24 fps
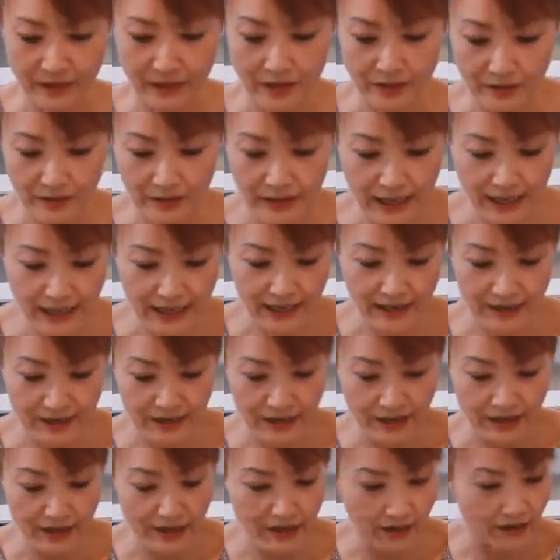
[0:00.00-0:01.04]
Okay, here we
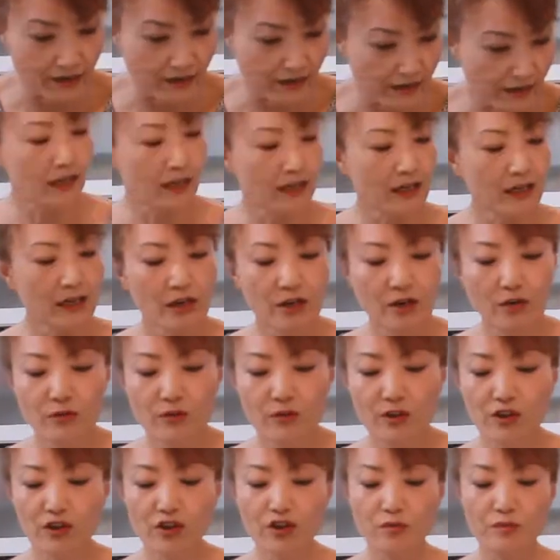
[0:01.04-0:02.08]
go.
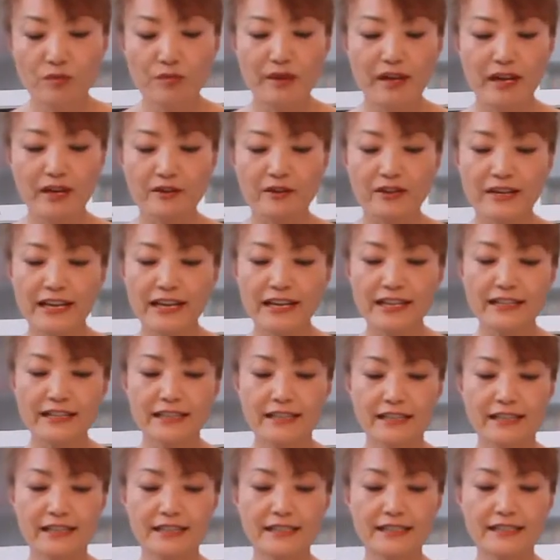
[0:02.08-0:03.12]
When you marinate
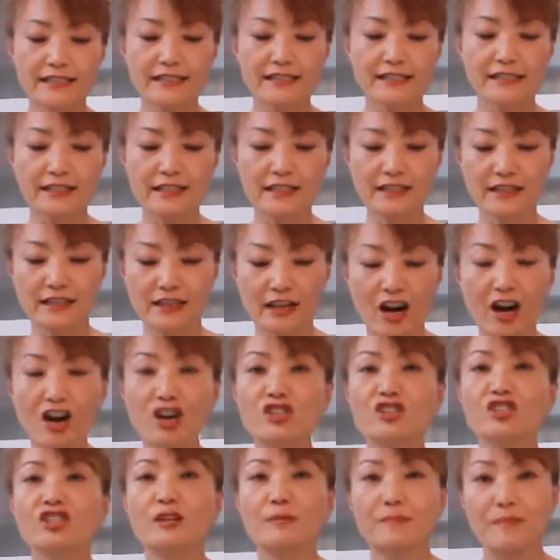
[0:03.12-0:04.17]
this
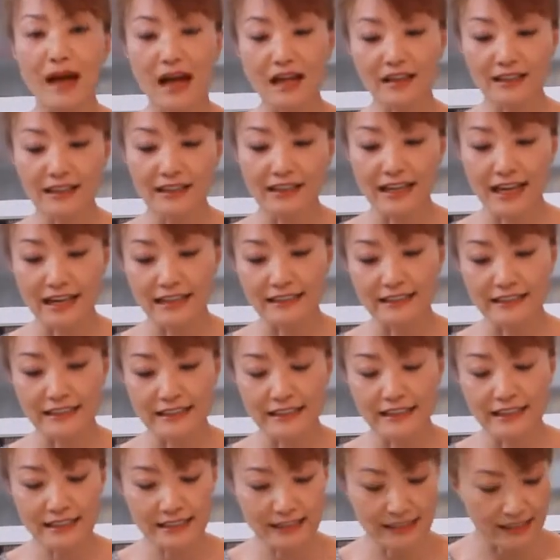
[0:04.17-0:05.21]
large amount like
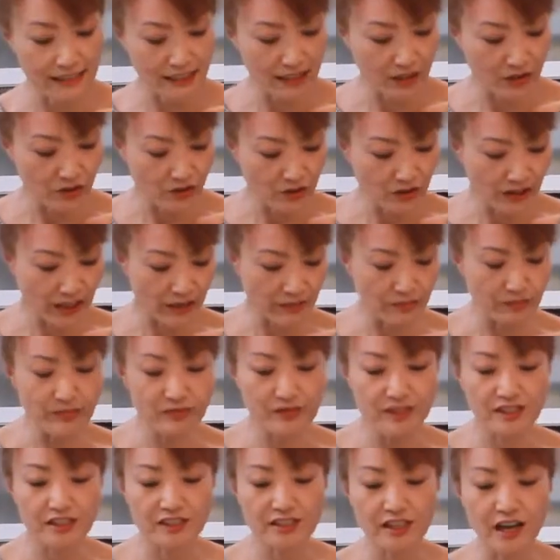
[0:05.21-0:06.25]
this, you can put
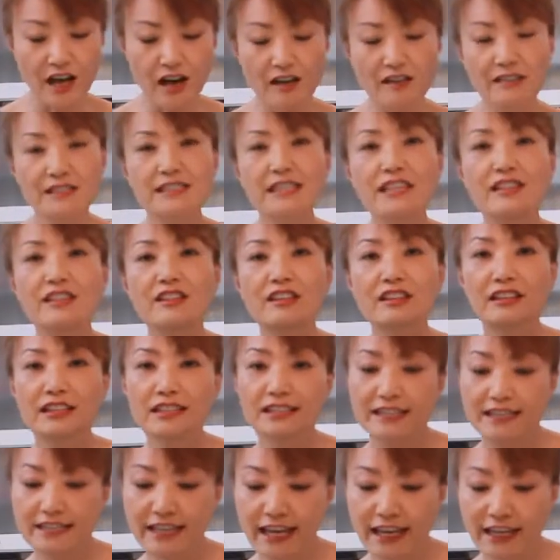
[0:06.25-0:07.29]
sauce in the
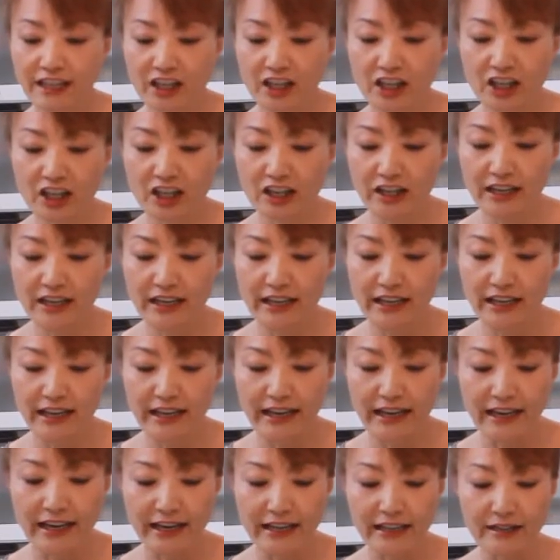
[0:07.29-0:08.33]
container
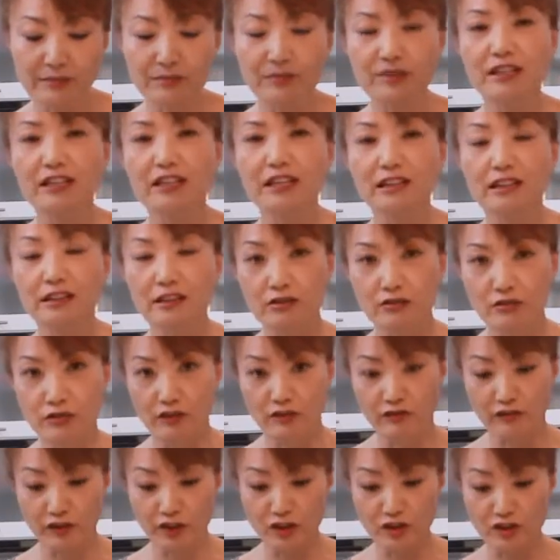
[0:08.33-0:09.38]
and put it in the
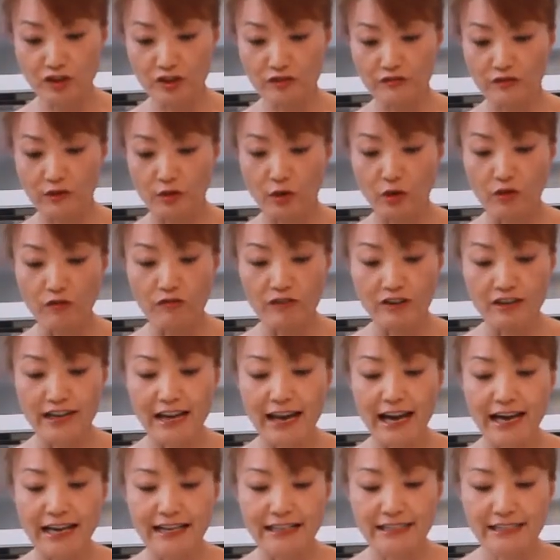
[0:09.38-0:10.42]
refrigerator for
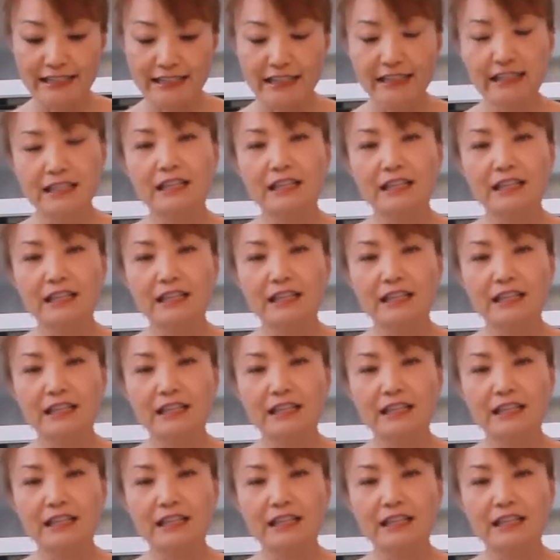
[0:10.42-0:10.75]
overnight.